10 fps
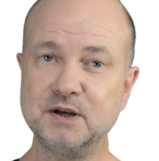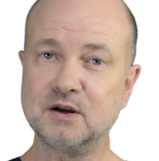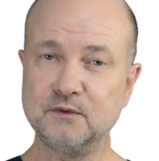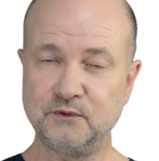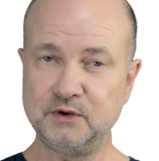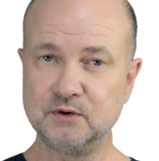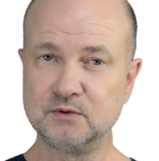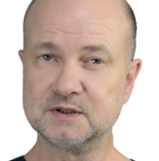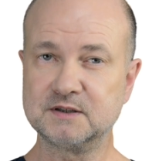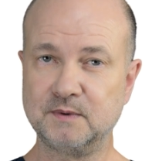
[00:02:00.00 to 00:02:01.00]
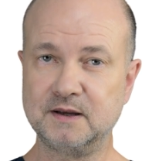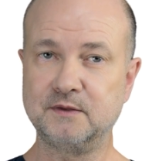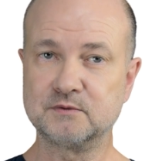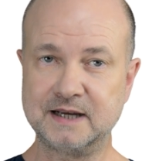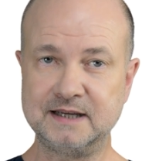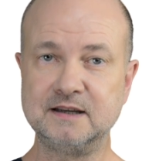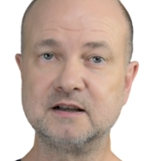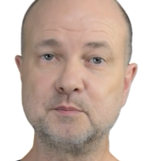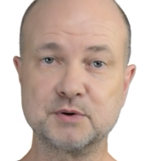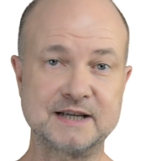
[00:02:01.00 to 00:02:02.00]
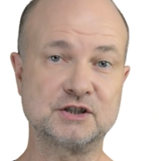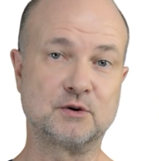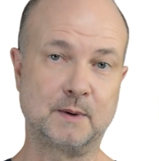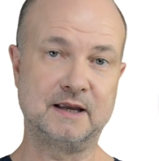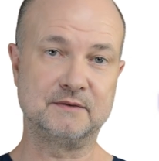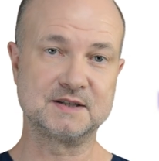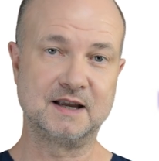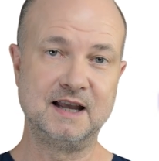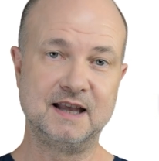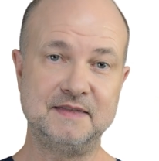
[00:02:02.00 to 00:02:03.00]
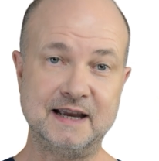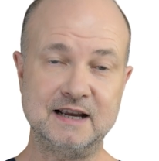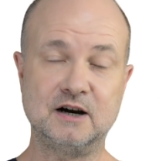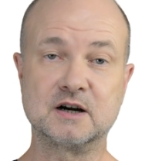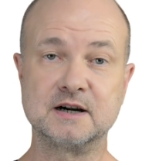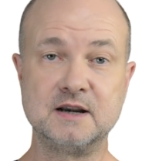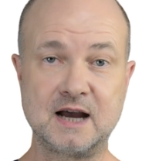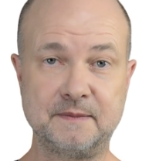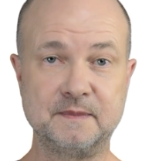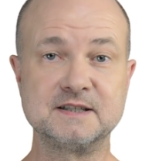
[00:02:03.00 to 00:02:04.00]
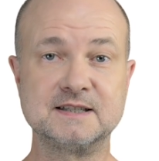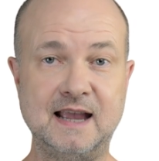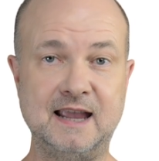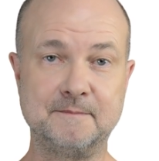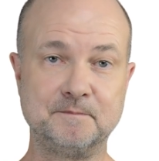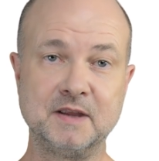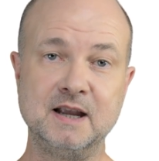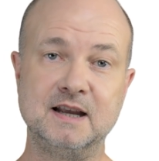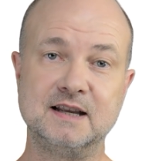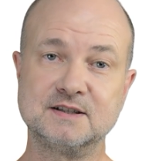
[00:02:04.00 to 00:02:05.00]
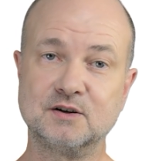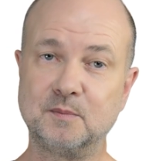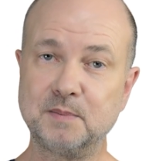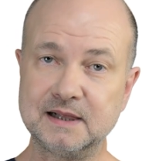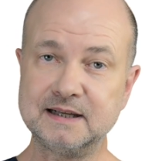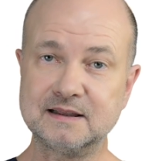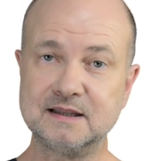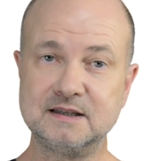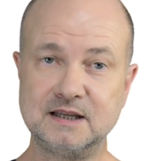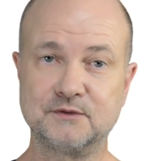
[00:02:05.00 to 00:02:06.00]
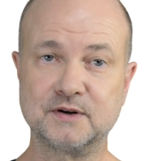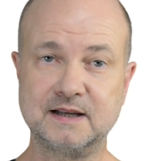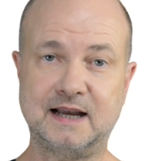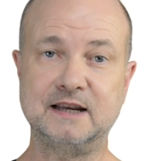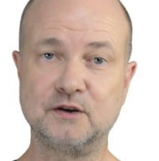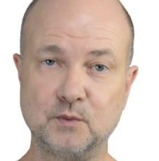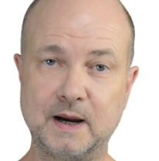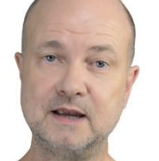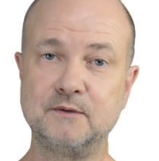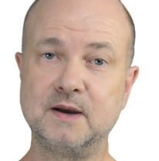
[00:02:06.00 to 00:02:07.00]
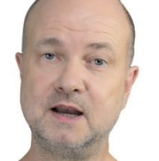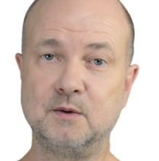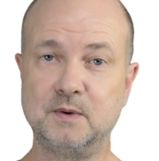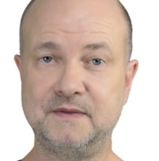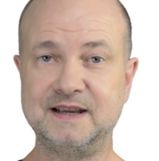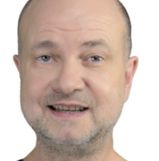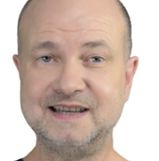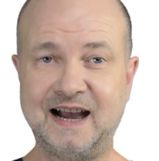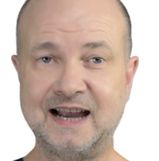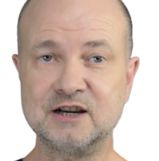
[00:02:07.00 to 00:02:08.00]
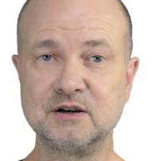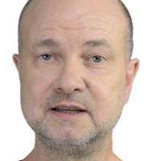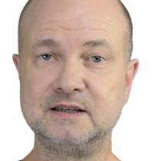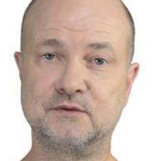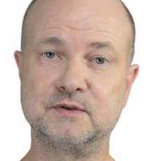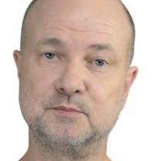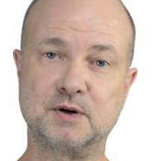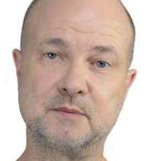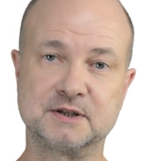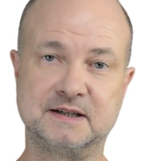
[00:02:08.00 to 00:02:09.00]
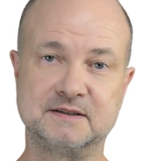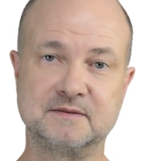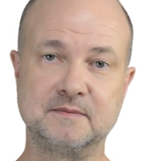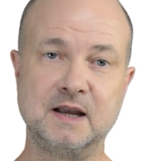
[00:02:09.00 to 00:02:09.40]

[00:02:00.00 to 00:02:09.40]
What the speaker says: be confused with radial pressure waves. They are not the same. It's a completely different kind of wave with entirely different properties.